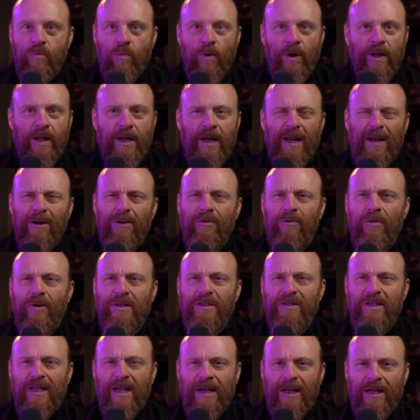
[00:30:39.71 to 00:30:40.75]
What an
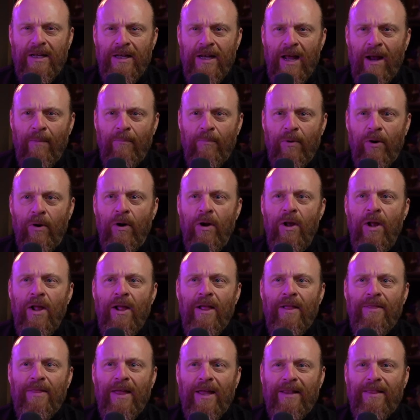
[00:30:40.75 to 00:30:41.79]
interesting number
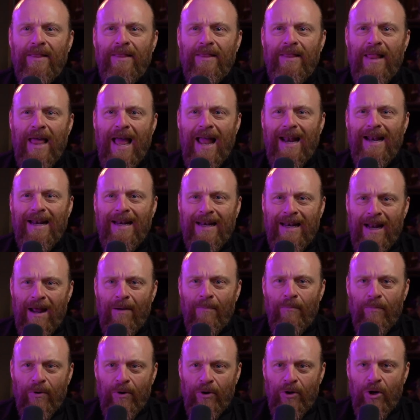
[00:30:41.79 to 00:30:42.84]
that that
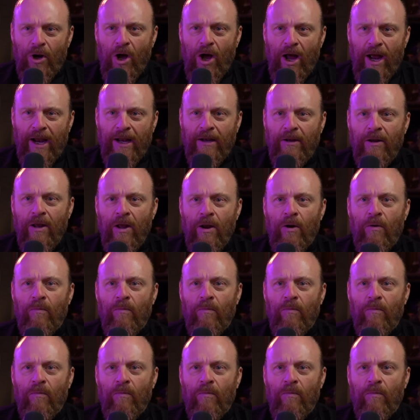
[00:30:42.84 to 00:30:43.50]
number nine